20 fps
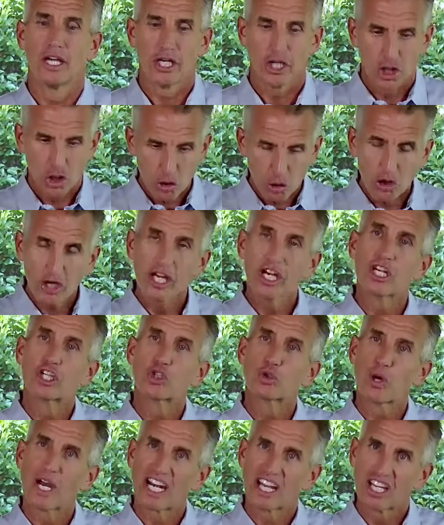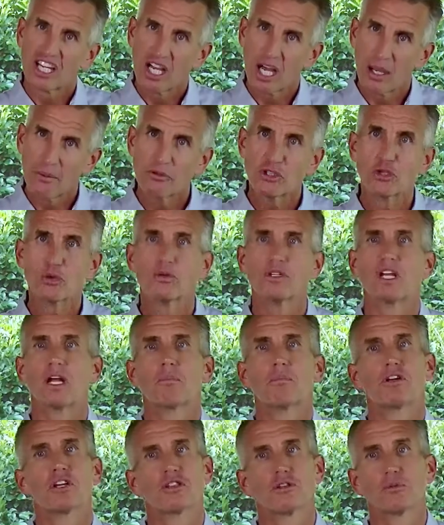You're going to try to come to a
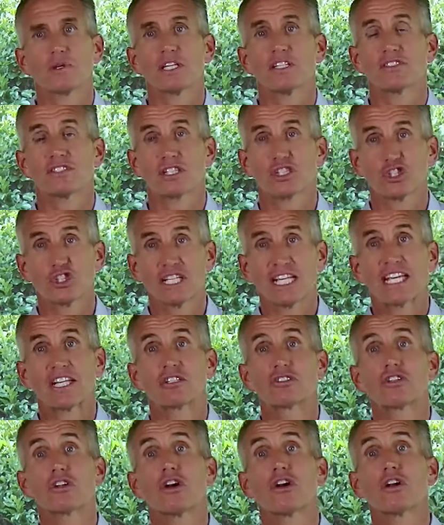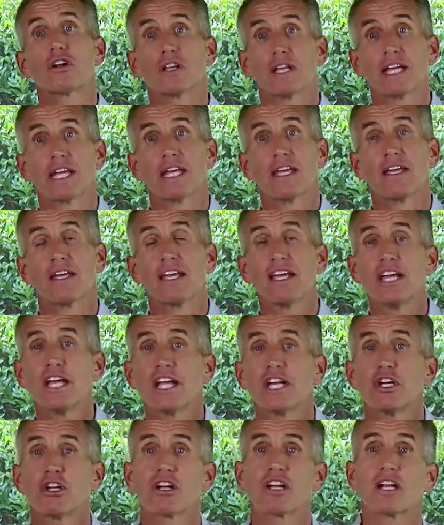number 3 decision internally.
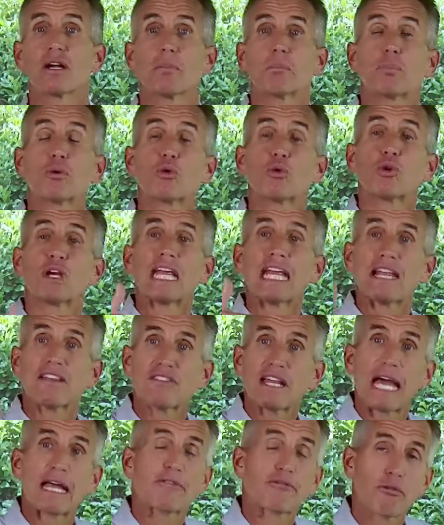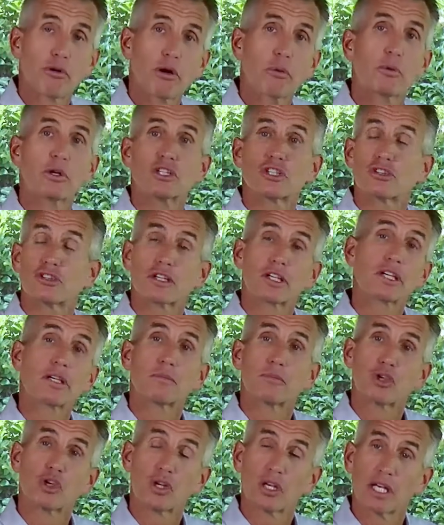You're going to bring that forward to the
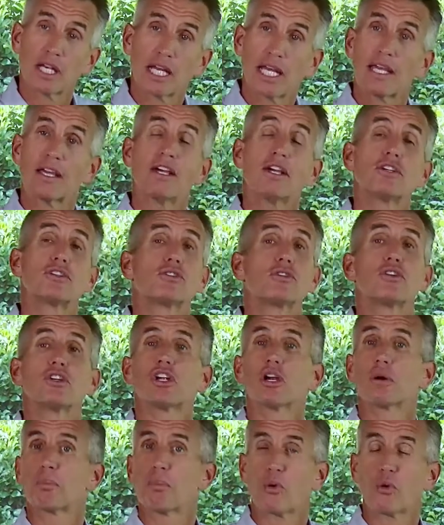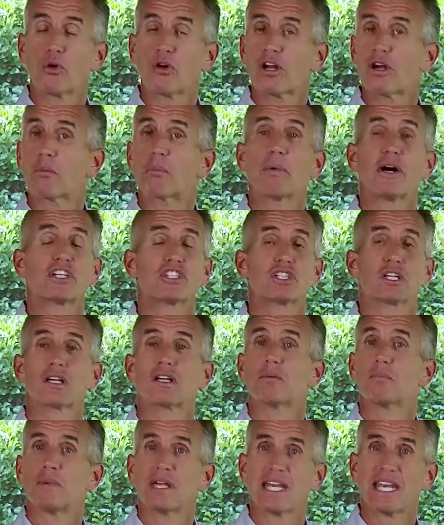community, to your board or budget
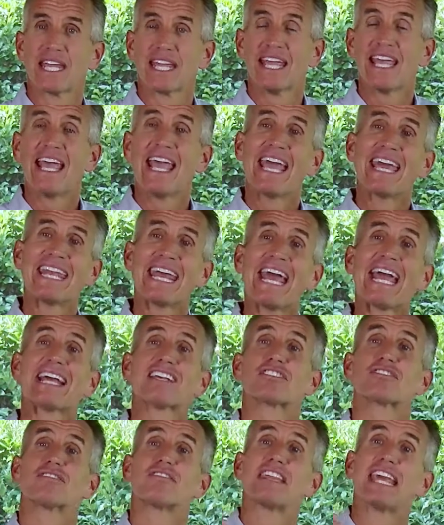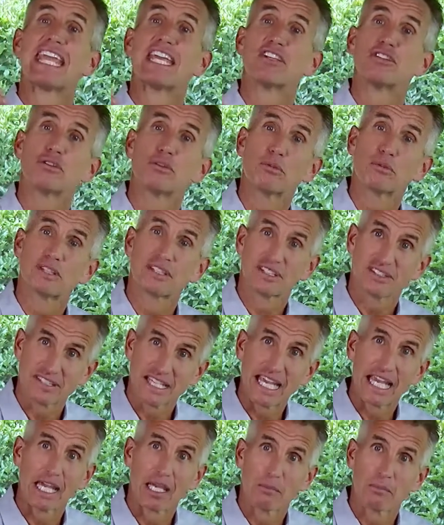committee, and ask they do the
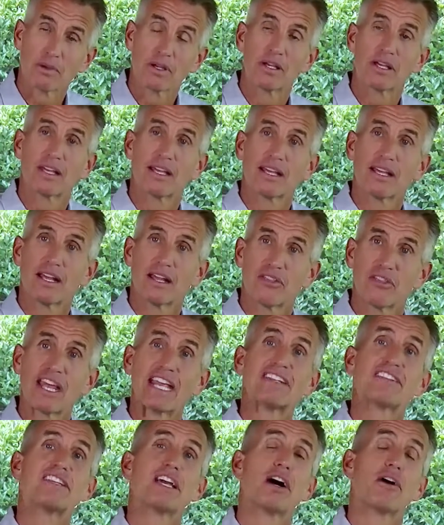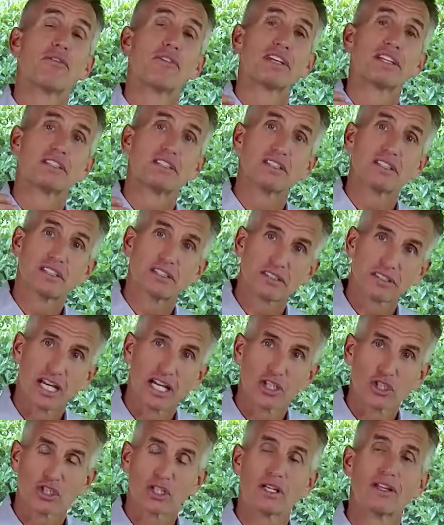same. They delve into
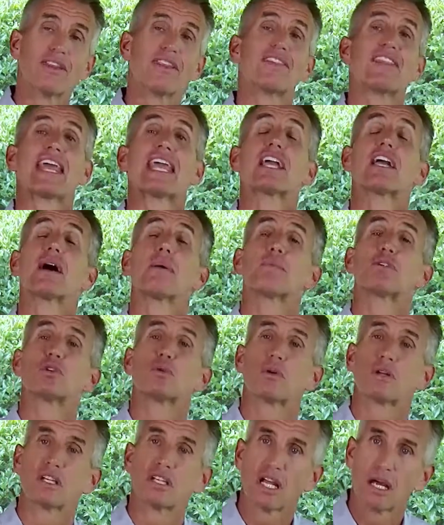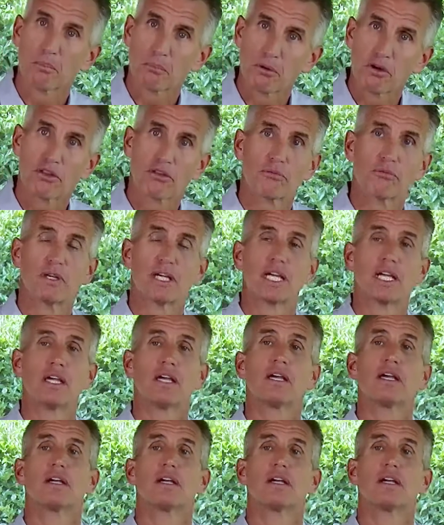discussion and they come to a number 3